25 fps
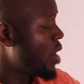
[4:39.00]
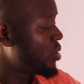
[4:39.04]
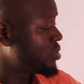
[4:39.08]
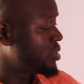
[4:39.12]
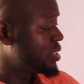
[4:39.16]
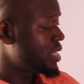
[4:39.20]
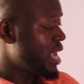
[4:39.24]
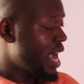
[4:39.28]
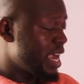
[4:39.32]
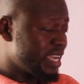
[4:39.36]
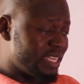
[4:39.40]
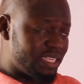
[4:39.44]

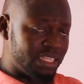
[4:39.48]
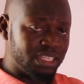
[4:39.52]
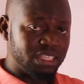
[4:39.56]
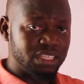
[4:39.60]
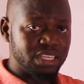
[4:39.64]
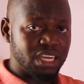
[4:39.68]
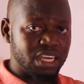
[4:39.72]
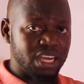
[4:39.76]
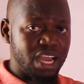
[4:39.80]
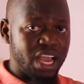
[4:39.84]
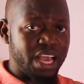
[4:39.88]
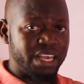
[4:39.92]
outside,
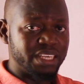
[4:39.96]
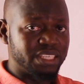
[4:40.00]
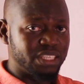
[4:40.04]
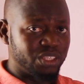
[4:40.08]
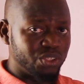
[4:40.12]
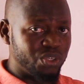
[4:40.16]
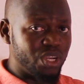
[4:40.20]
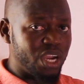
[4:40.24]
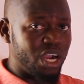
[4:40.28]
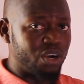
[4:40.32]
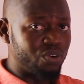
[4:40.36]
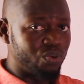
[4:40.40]

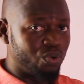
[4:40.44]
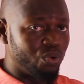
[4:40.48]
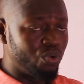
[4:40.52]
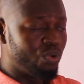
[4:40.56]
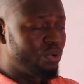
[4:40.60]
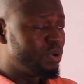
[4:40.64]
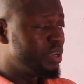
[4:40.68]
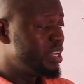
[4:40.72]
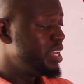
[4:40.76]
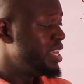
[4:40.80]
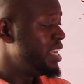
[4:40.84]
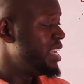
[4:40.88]
exterior
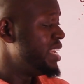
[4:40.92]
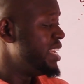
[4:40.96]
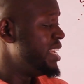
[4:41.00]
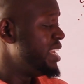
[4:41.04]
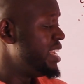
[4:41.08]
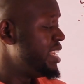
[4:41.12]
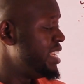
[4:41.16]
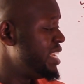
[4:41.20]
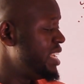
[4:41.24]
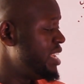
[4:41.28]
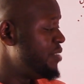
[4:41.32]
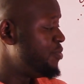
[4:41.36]
angle,
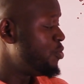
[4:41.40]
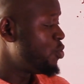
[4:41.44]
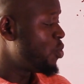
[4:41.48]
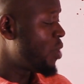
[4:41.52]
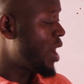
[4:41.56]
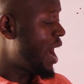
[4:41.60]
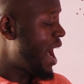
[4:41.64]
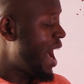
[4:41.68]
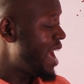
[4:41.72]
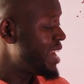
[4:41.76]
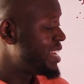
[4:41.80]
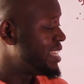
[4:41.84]
if you
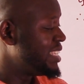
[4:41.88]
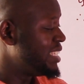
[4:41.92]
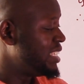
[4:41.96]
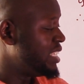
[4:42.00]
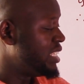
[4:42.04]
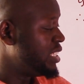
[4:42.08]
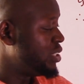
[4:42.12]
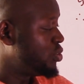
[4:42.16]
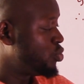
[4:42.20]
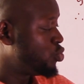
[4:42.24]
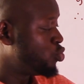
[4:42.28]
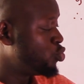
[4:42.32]
had
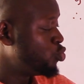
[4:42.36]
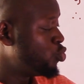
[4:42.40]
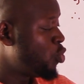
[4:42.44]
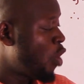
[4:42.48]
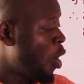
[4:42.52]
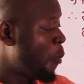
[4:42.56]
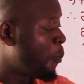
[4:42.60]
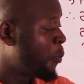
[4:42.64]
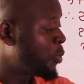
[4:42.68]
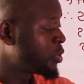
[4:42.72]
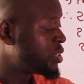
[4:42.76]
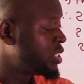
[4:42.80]
the two
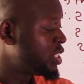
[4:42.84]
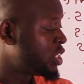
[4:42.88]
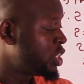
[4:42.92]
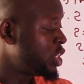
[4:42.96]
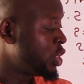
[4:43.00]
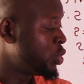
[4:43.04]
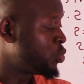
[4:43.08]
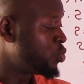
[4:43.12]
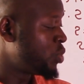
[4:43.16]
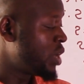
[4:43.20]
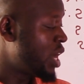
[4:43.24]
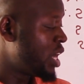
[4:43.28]
opposite
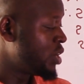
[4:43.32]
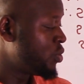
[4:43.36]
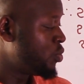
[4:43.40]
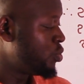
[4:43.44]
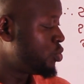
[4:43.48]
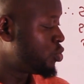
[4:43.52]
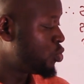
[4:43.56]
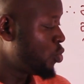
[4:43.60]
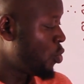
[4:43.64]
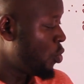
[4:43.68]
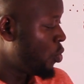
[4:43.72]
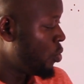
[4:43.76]
interior
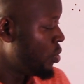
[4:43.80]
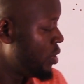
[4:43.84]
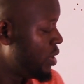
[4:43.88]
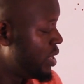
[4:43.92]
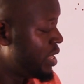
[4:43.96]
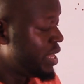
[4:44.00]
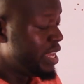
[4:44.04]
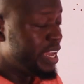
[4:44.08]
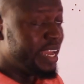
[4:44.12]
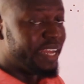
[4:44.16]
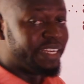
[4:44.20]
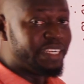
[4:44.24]
angles. So
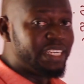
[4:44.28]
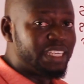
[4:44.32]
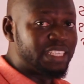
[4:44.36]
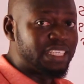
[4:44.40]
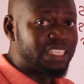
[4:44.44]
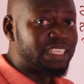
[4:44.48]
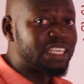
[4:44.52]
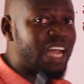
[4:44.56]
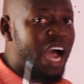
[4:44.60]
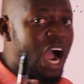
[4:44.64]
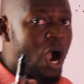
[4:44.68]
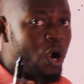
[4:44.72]
this
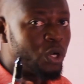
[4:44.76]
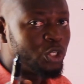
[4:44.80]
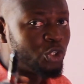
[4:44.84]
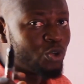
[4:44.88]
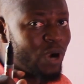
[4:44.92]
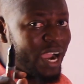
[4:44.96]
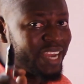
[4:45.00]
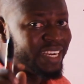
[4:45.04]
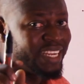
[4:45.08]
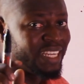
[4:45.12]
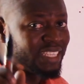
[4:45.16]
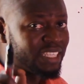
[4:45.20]
is how
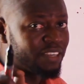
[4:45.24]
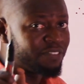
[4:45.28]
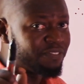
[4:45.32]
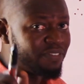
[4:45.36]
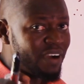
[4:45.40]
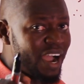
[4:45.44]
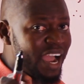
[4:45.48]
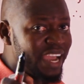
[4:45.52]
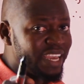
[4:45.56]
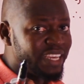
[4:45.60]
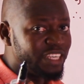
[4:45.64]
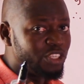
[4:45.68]
you
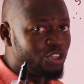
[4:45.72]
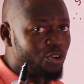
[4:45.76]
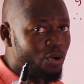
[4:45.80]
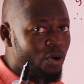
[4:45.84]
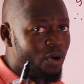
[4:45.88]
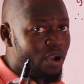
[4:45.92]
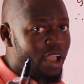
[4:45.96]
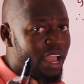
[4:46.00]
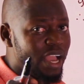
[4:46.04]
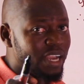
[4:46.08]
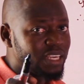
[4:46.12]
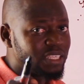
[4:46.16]
identify
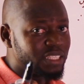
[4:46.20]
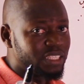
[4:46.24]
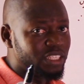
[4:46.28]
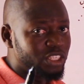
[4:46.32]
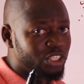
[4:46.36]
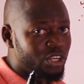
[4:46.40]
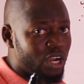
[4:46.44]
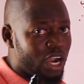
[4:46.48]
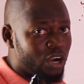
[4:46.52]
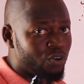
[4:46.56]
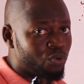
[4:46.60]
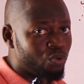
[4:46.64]
your
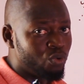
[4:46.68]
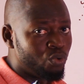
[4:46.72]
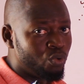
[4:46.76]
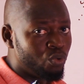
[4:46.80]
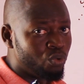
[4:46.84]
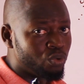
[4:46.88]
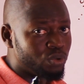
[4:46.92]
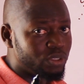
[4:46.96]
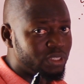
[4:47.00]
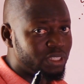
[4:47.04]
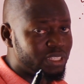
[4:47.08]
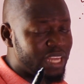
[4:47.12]
exterior angle
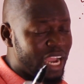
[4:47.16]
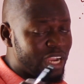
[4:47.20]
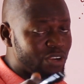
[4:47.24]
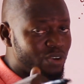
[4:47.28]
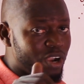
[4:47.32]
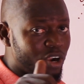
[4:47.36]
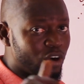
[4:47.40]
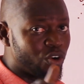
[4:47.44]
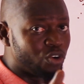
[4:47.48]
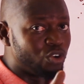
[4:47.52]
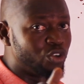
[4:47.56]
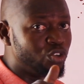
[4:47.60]
that
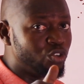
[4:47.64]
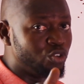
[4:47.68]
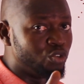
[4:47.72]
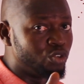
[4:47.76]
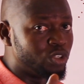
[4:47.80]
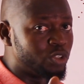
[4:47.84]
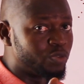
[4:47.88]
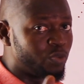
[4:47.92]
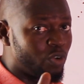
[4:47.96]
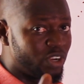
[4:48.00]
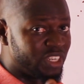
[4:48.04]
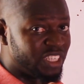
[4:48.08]
you are going to
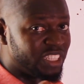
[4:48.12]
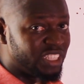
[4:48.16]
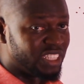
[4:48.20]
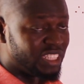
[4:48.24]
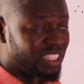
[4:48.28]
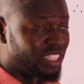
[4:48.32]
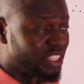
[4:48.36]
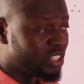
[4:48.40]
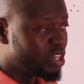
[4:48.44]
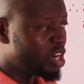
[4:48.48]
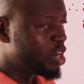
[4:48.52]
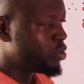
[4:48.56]
use for the
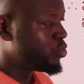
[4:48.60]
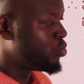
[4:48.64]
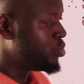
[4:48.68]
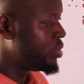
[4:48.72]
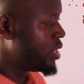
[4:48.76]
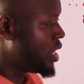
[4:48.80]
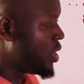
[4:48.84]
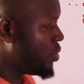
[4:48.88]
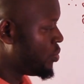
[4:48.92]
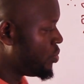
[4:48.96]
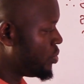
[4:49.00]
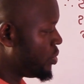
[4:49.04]
interior angle
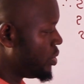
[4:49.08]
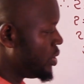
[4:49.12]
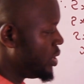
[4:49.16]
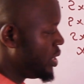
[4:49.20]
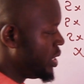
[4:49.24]
now.